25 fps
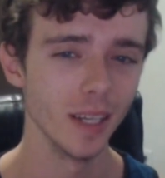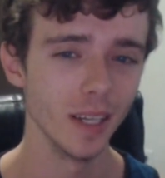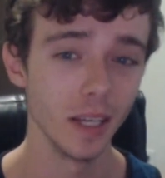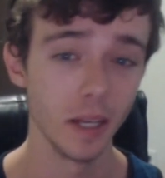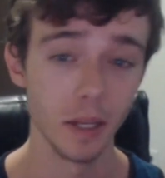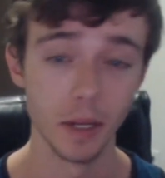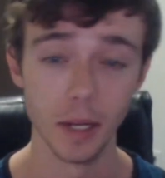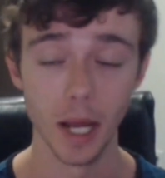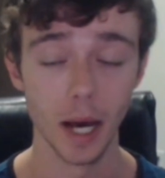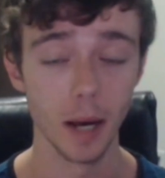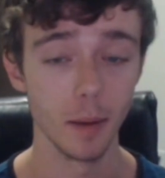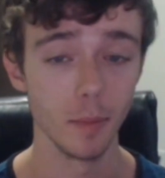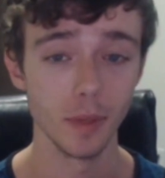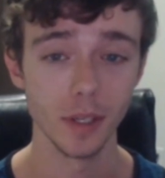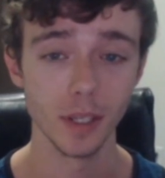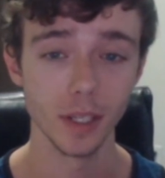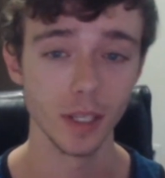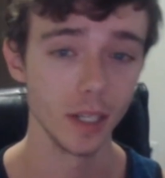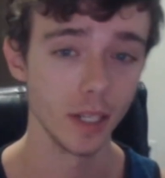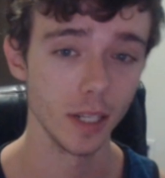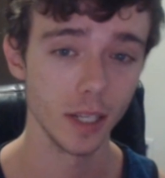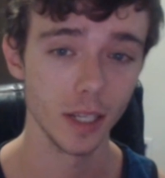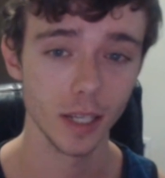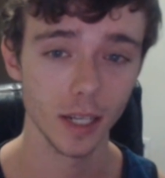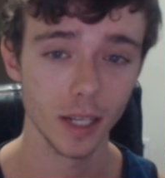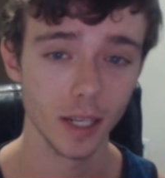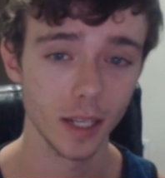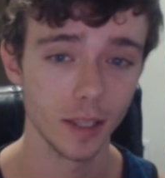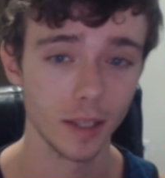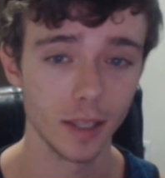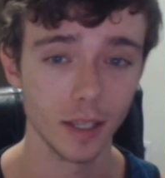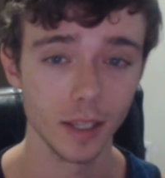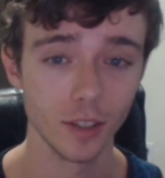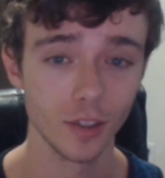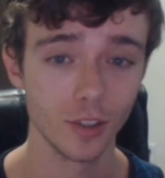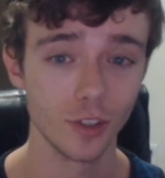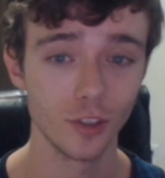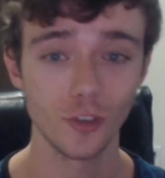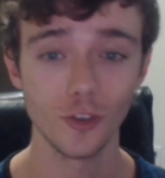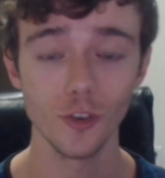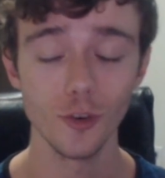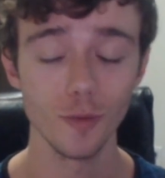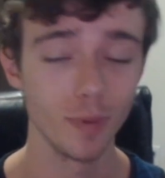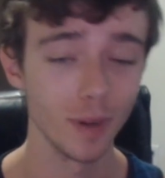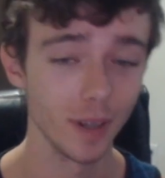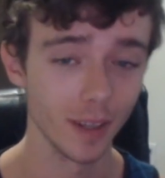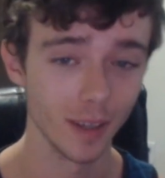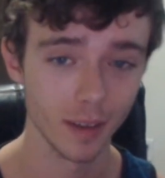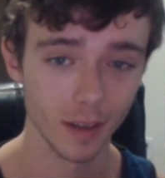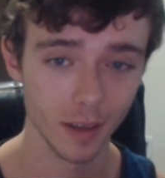not me eating anything
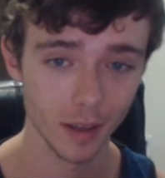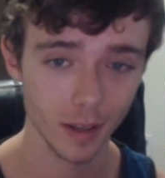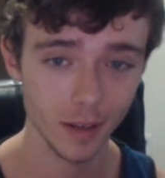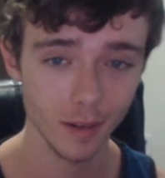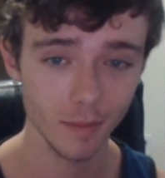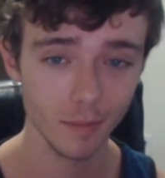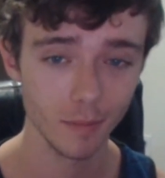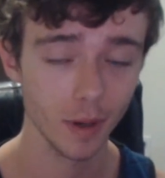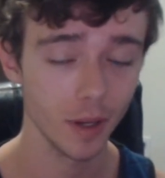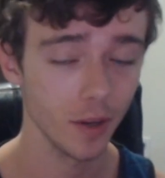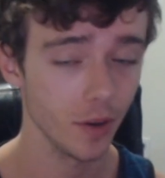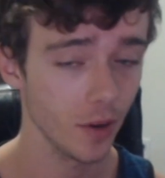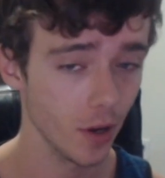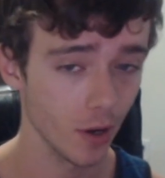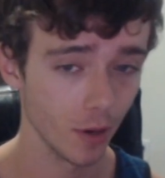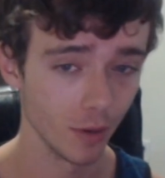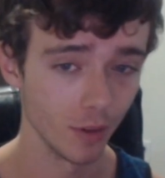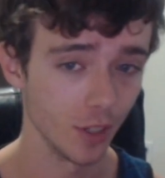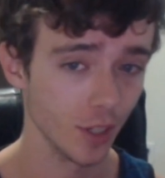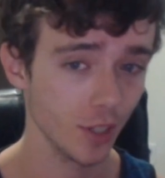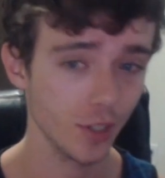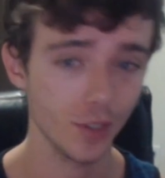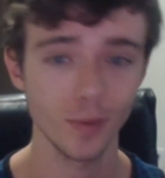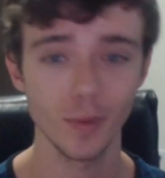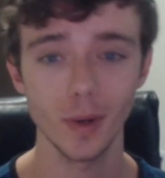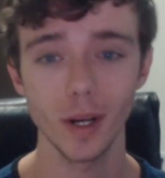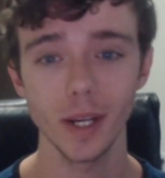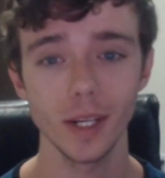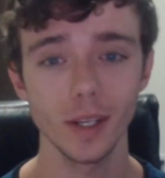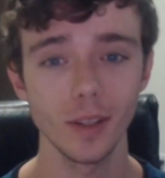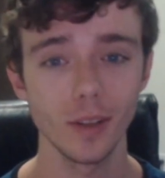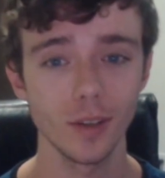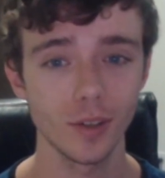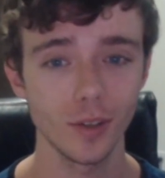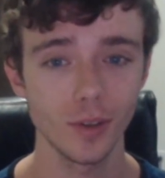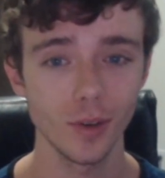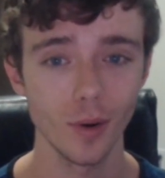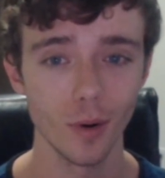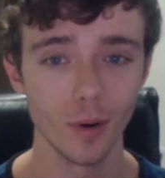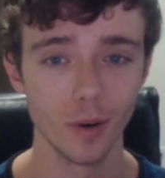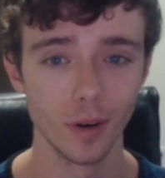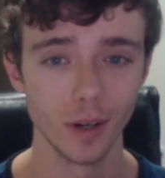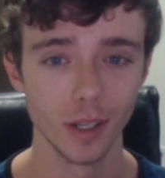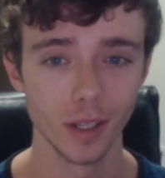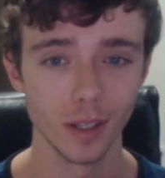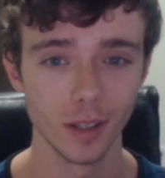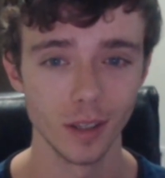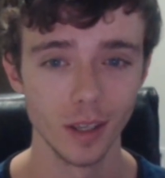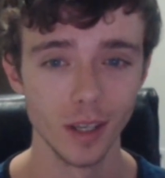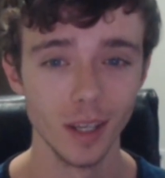stupid again, but no, just a regular
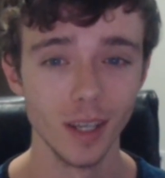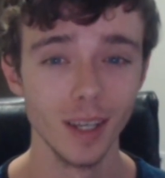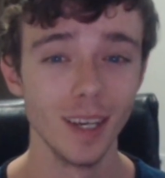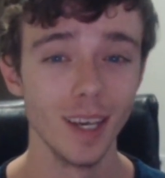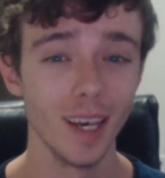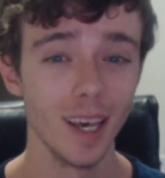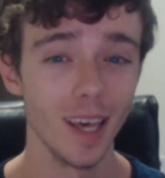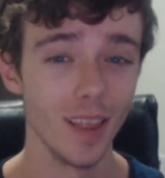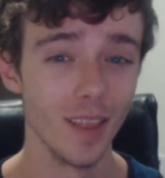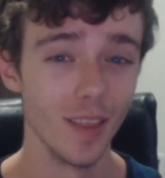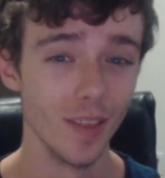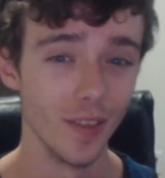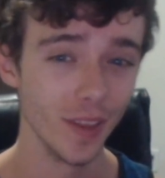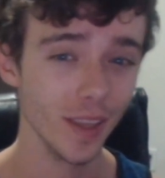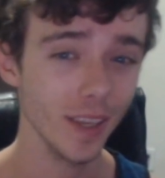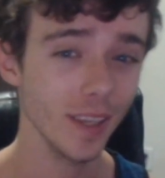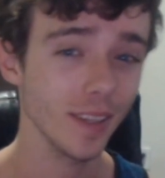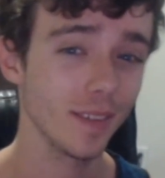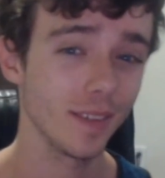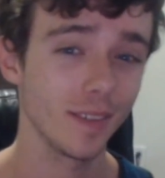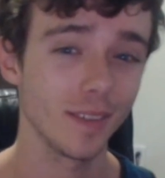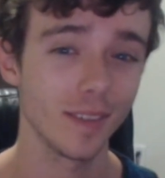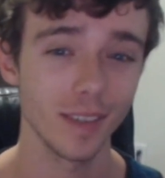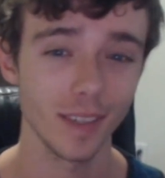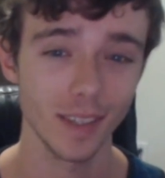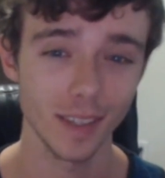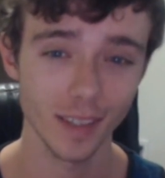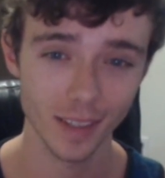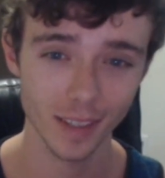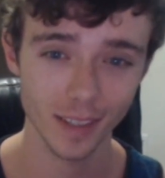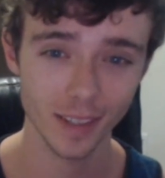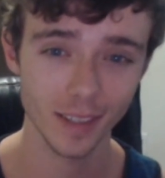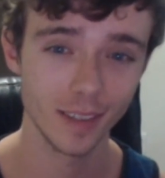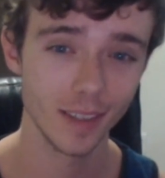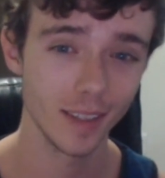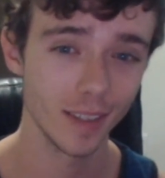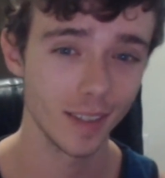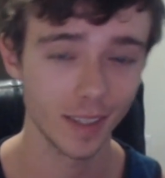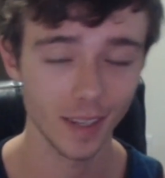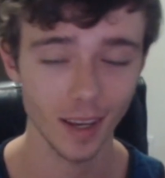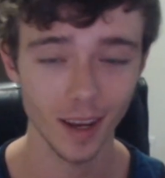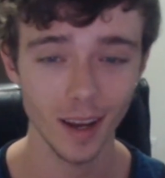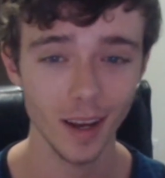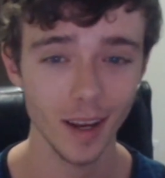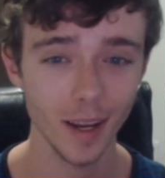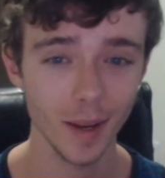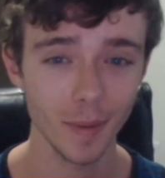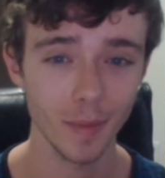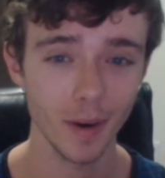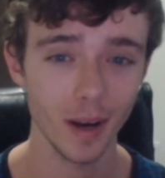story. This is the
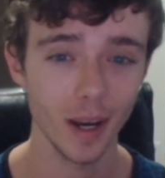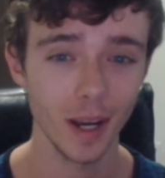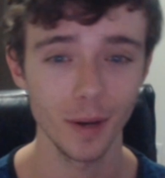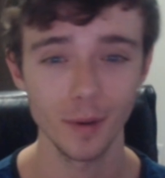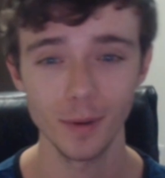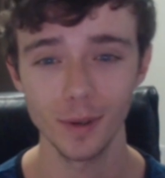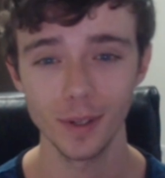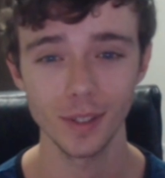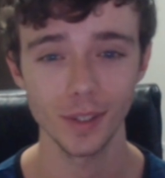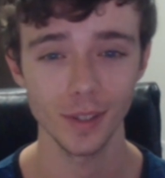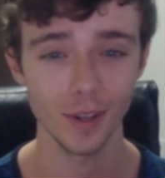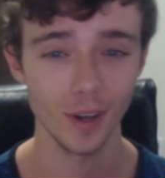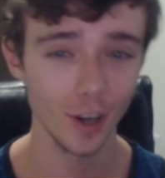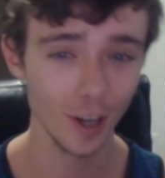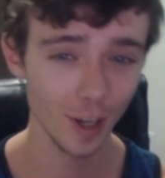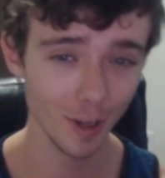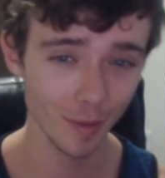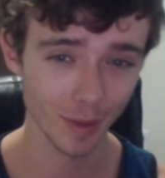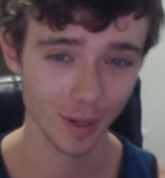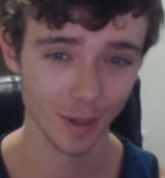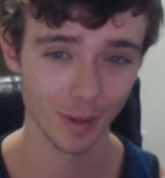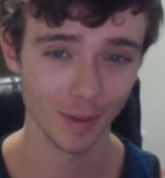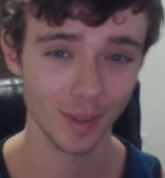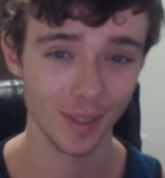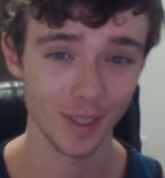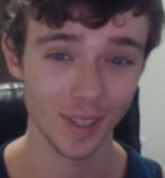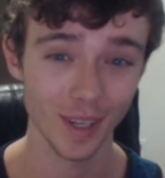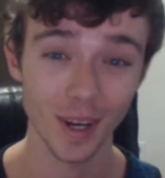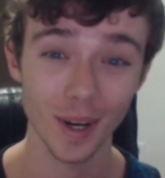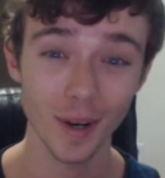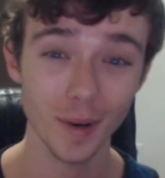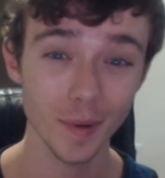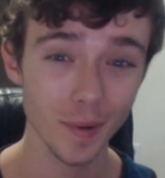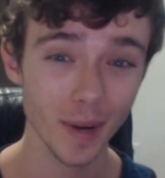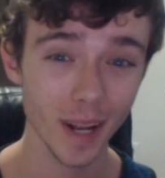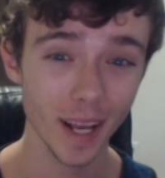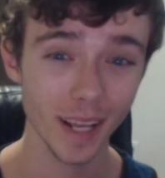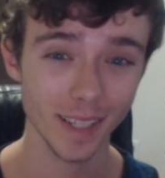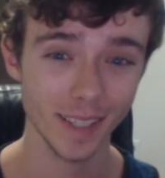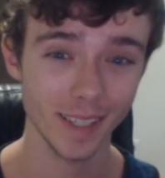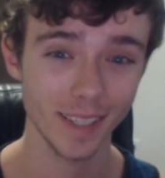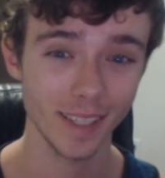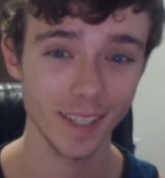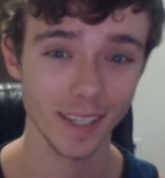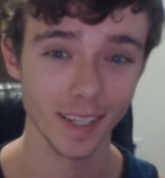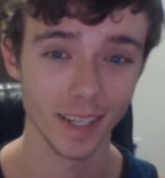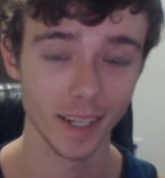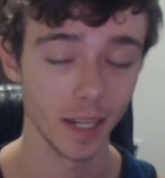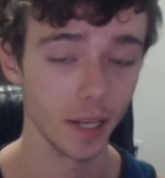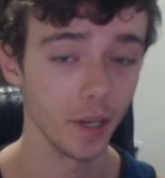time I was almost
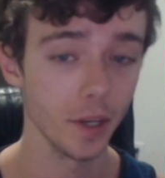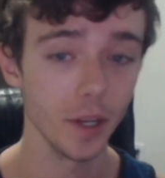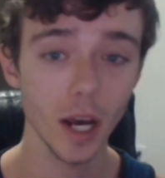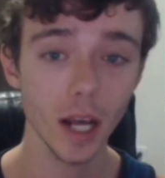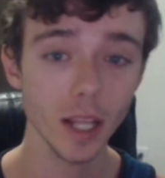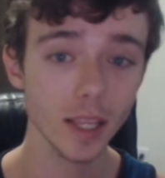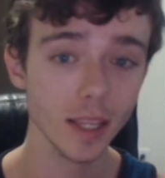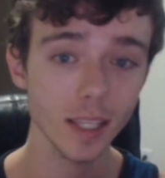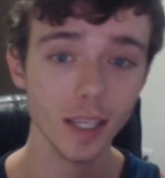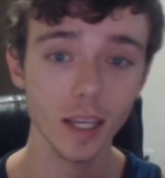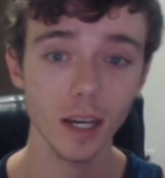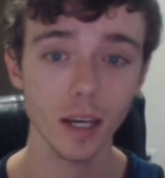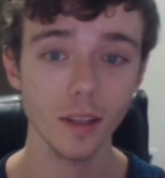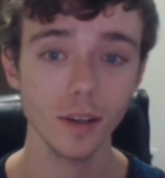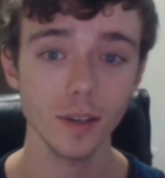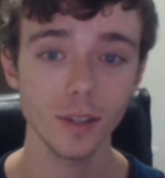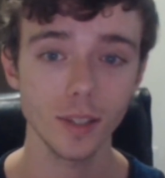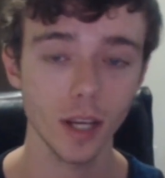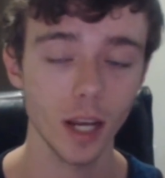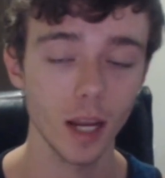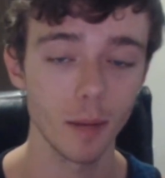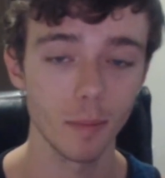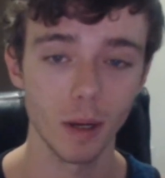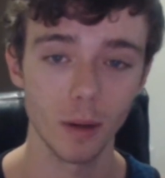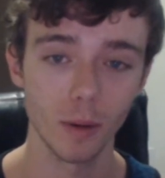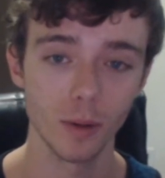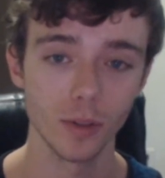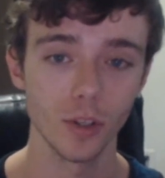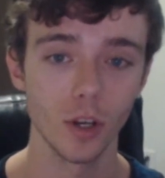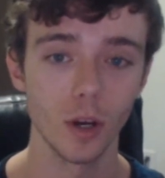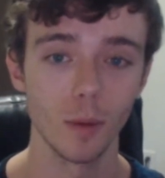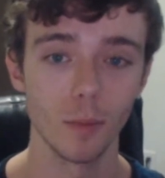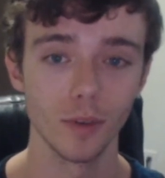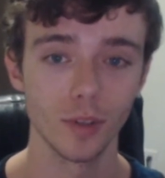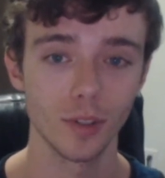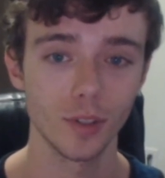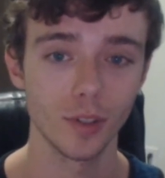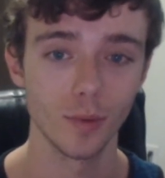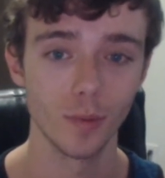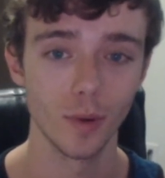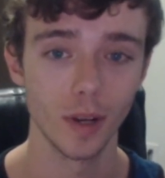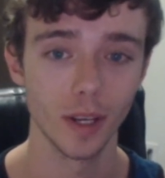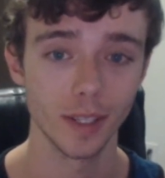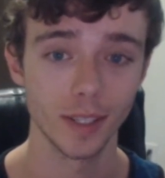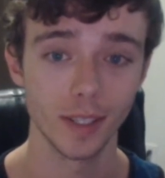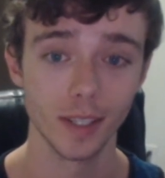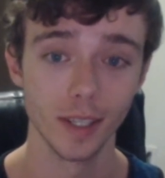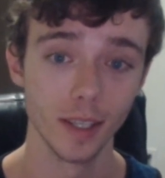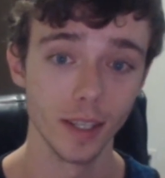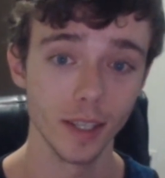arrested, and not the other time I was almost
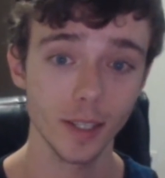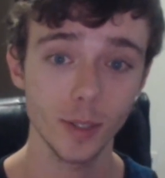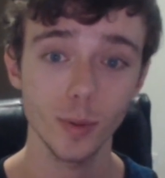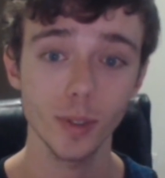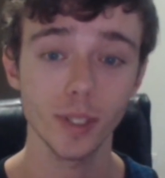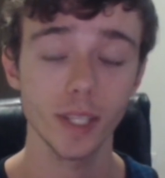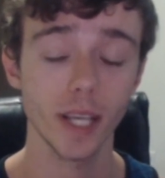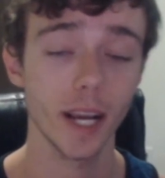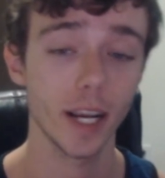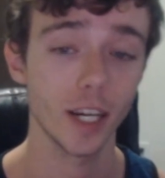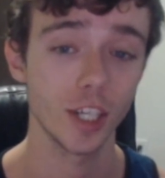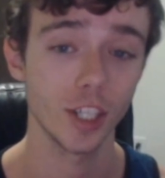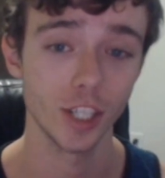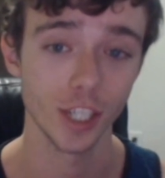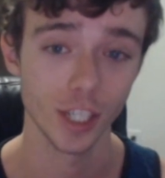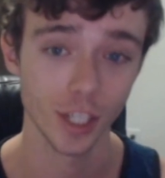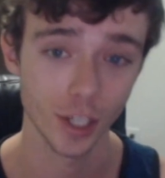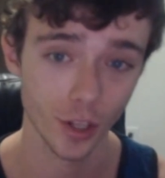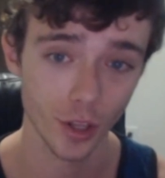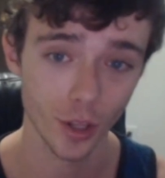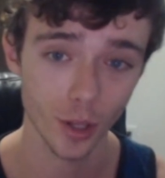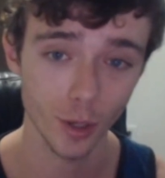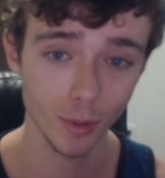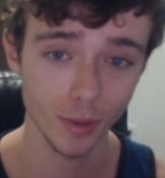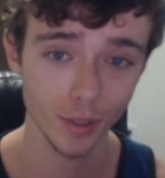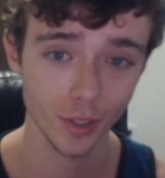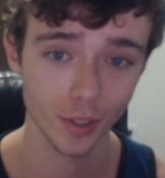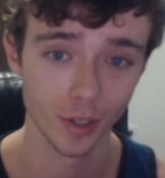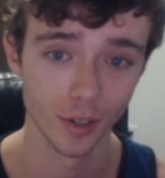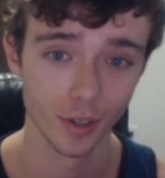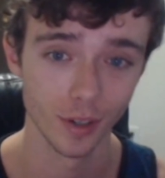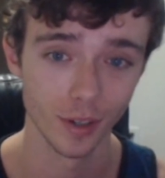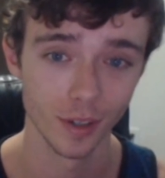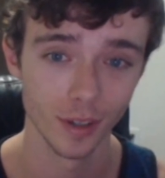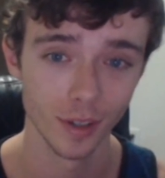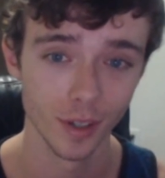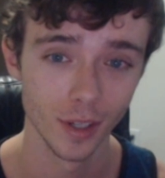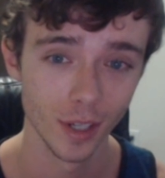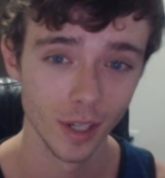arrested. This was actually closer.